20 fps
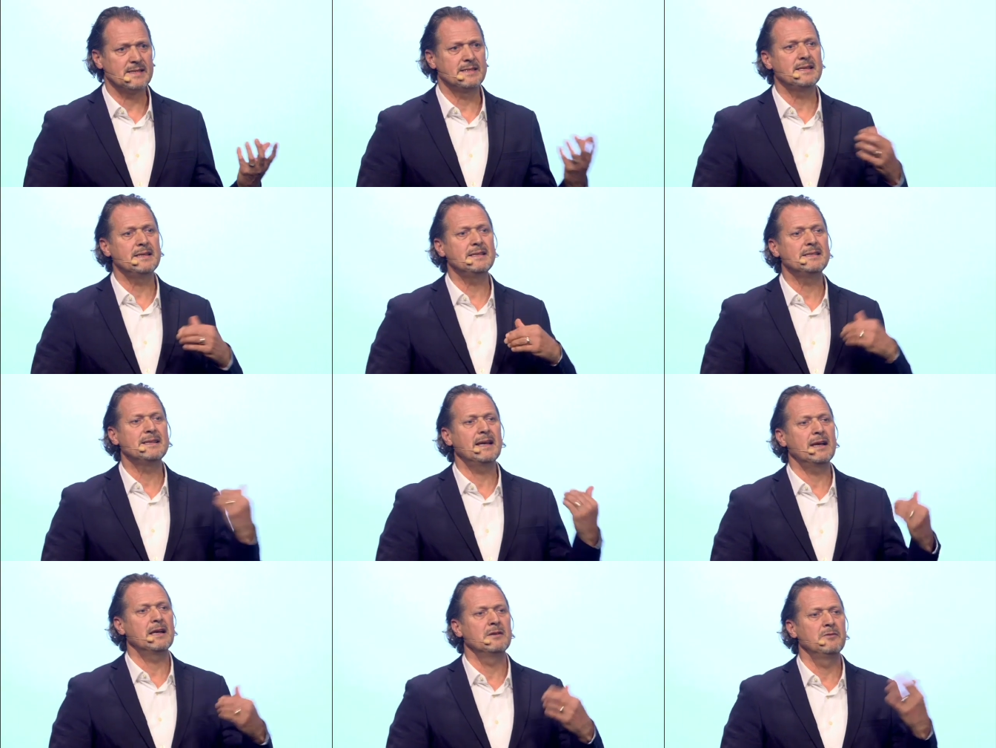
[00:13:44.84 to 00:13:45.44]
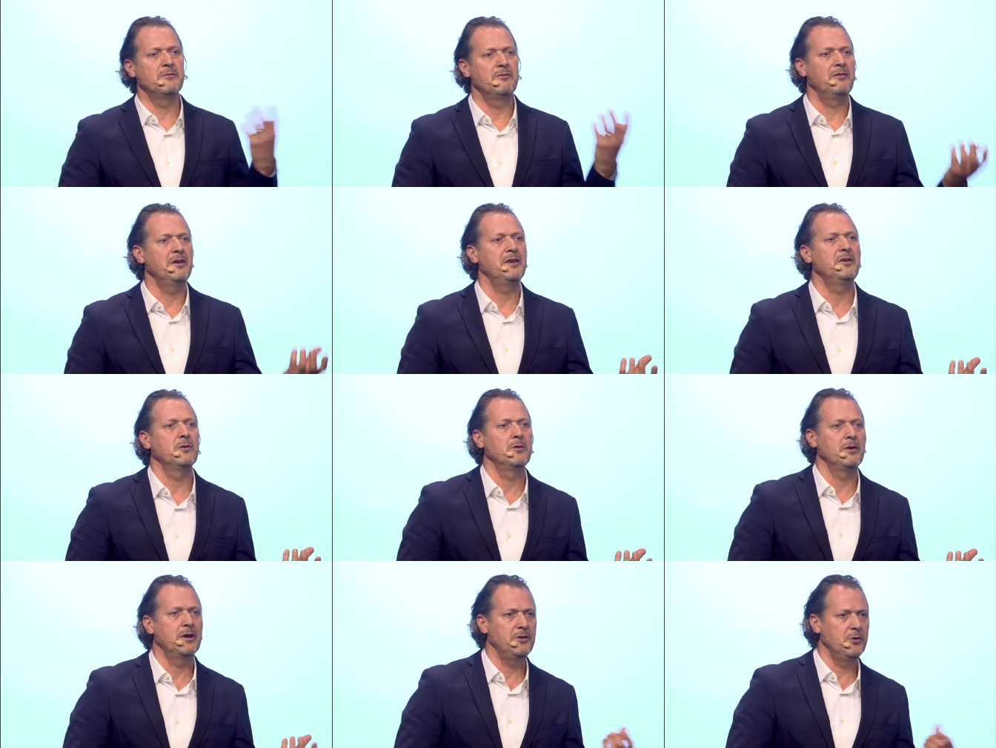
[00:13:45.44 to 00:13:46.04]
six second
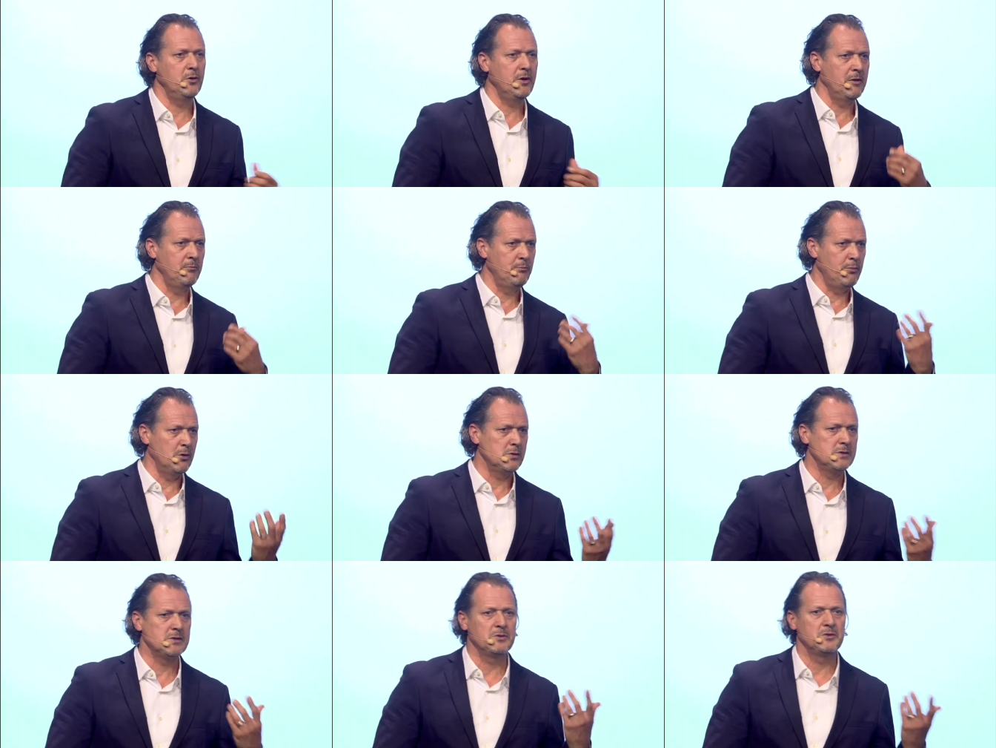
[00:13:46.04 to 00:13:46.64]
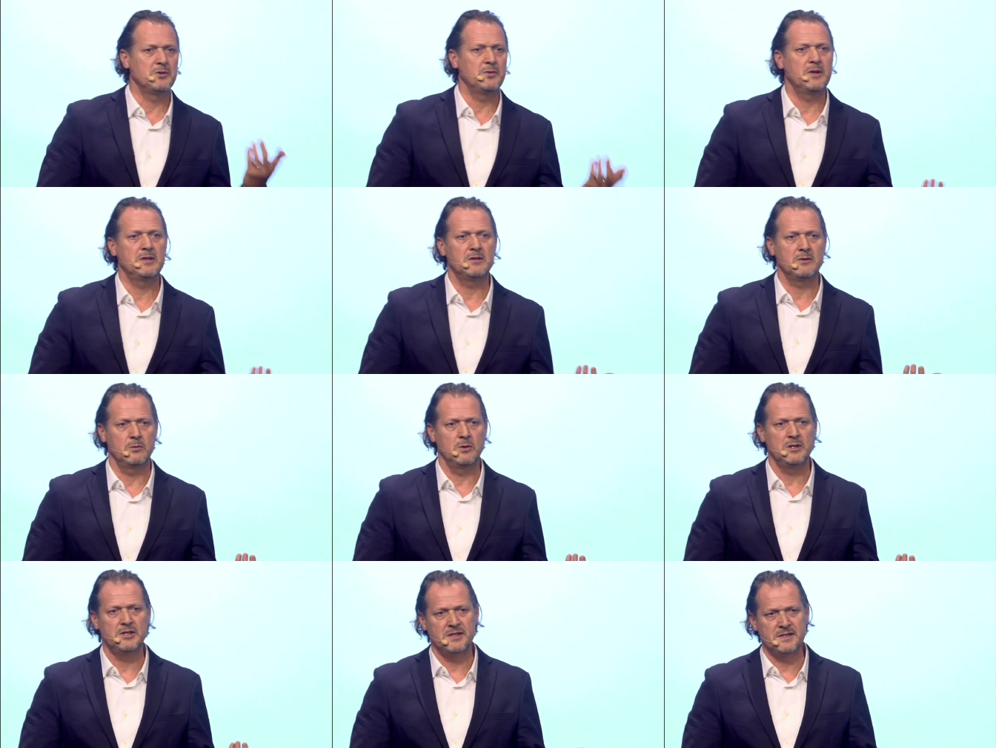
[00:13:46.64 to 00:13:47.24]
video that you can post on
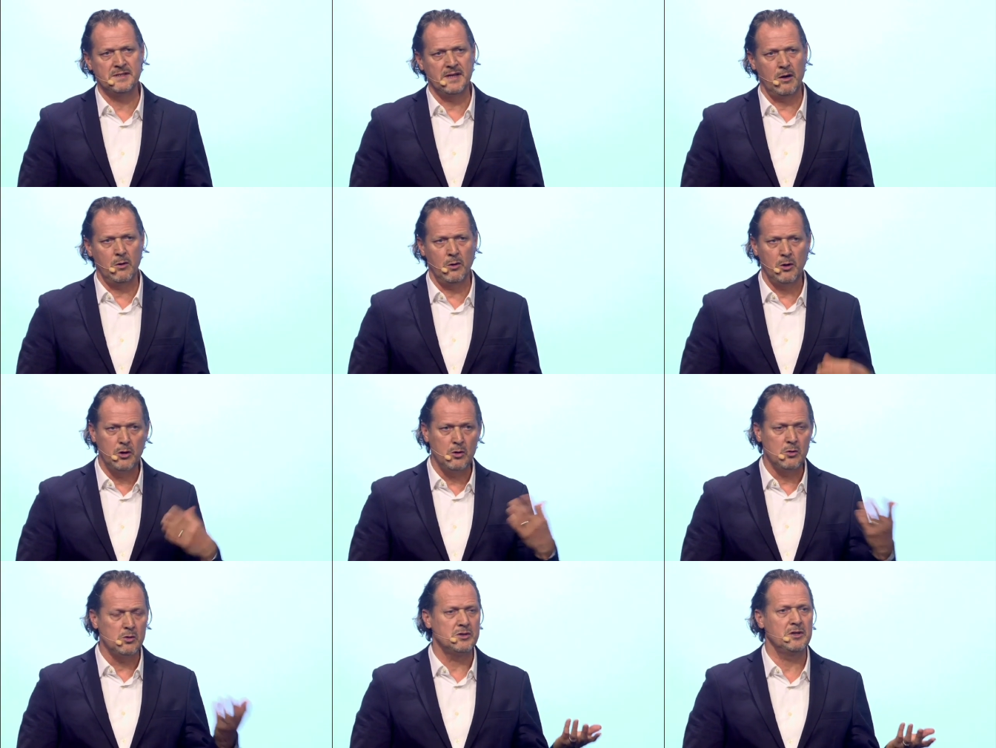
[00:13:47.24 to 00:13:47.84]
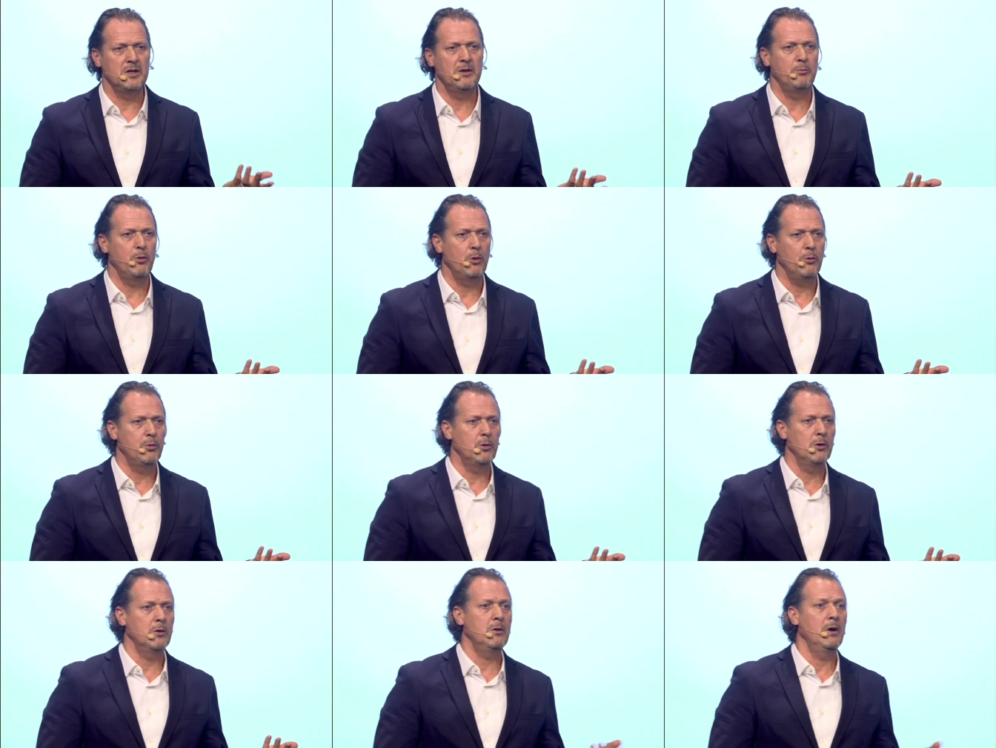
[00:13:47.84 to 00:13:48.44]
Twitter, which is now hugely
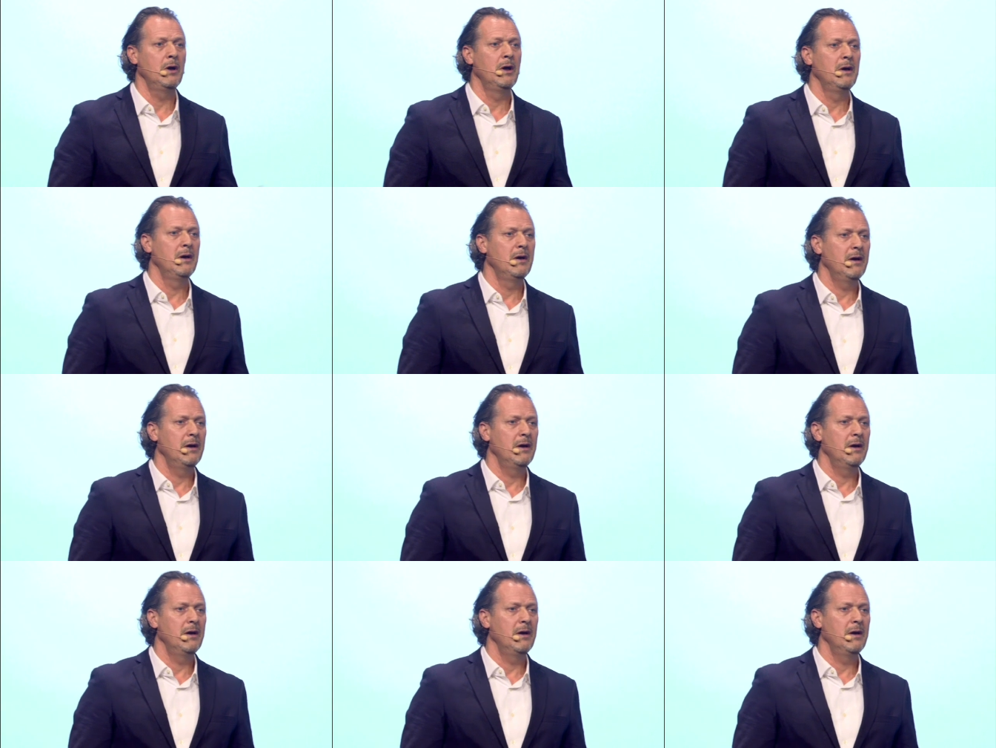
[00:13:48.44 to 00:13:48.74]
popular.